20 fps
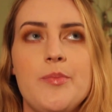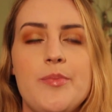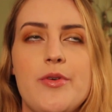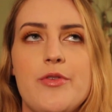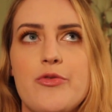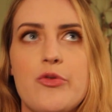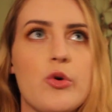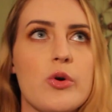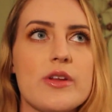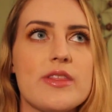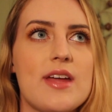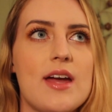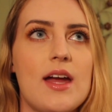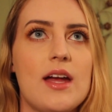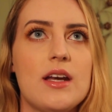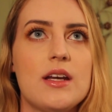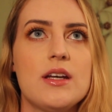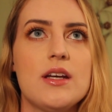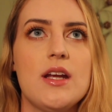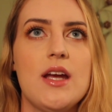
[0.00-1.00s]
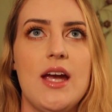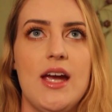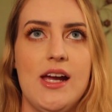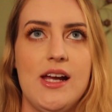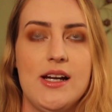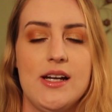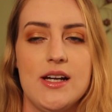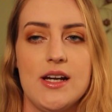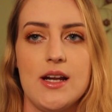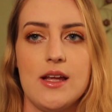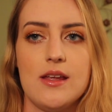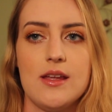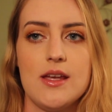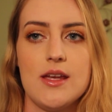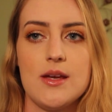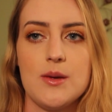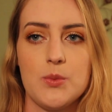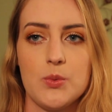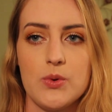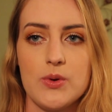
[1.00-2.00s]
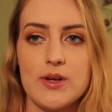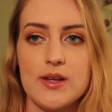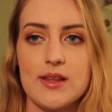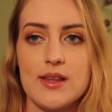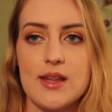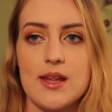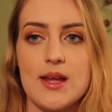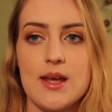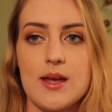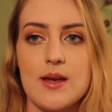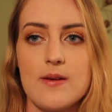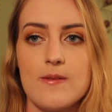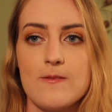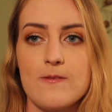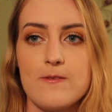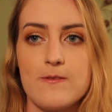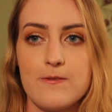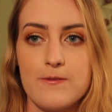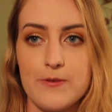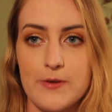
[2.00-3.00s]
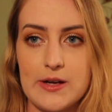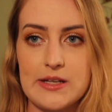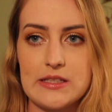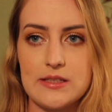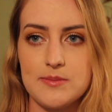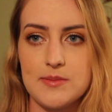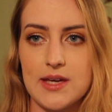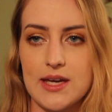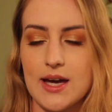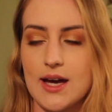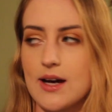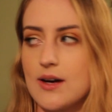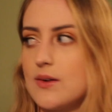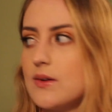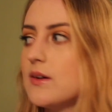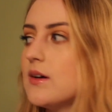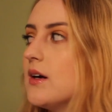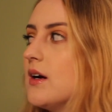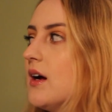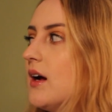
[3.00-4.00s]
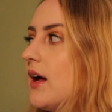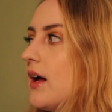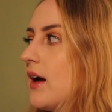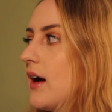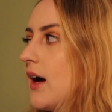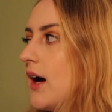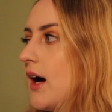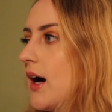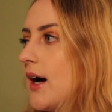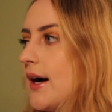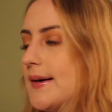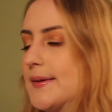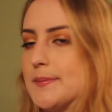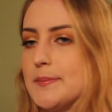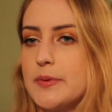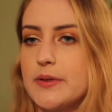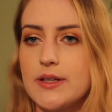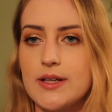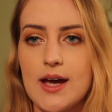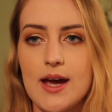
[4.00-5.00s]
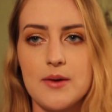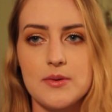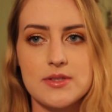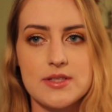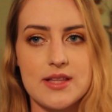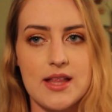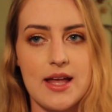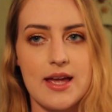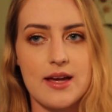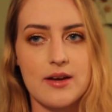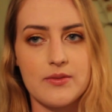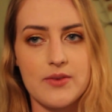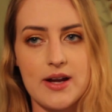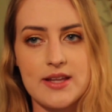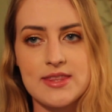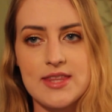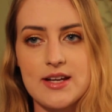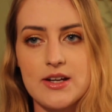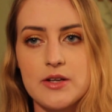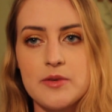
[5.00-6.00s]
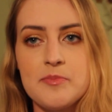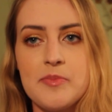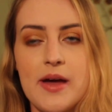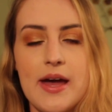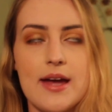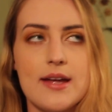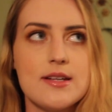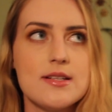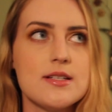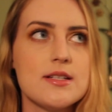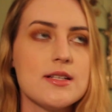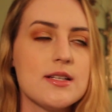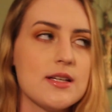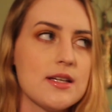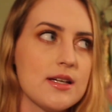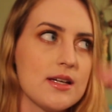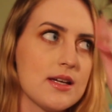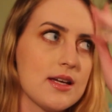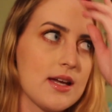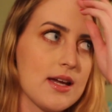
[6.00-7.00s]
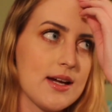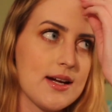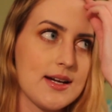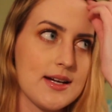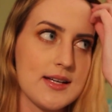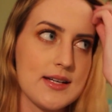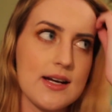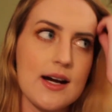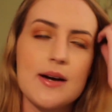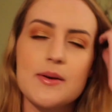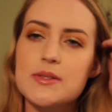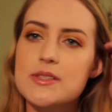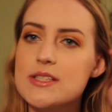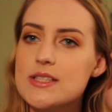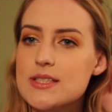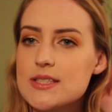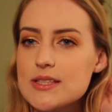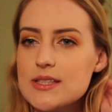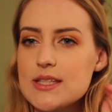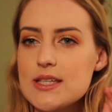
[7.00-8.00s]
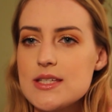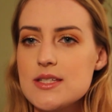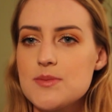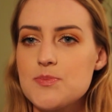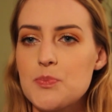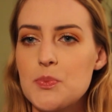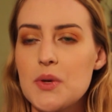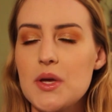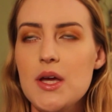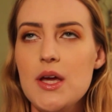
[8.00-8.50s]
before then, and it really freaked me out. But I was laying right there in bed, and I was asleep,